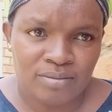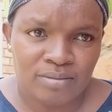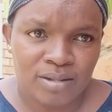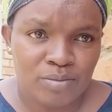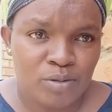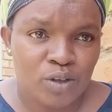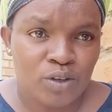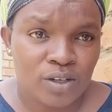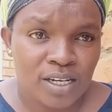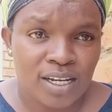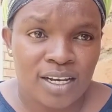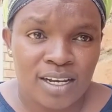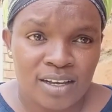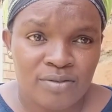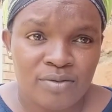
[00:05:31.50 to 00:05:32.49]
Maybe not I
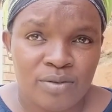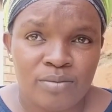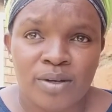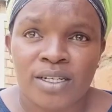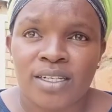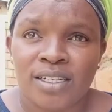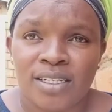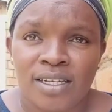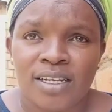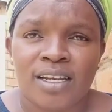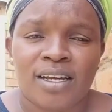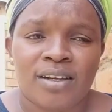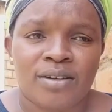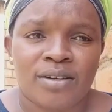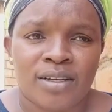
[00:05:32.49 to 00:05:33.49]
love you, but I tell
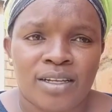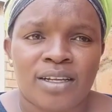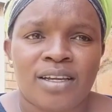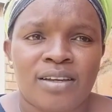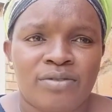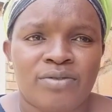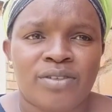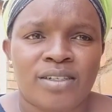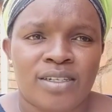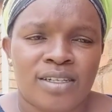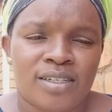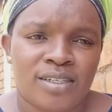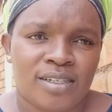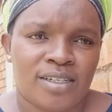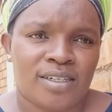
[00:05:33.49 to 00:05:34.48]
her every
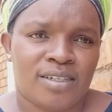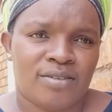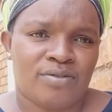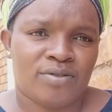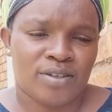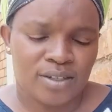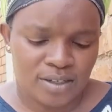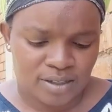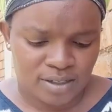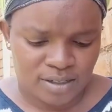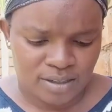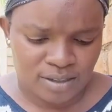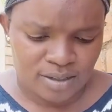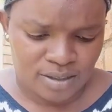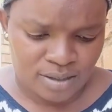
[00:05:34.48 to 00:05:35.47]
day in a different
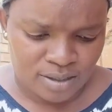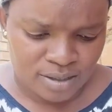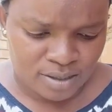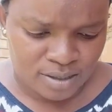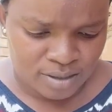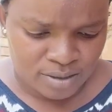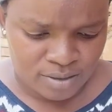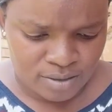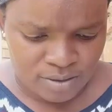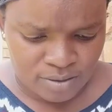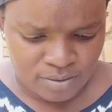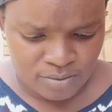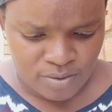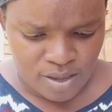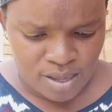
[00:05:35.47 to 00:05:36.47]

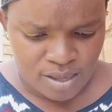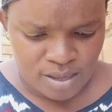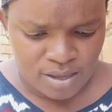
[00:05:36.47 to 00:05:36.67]
way.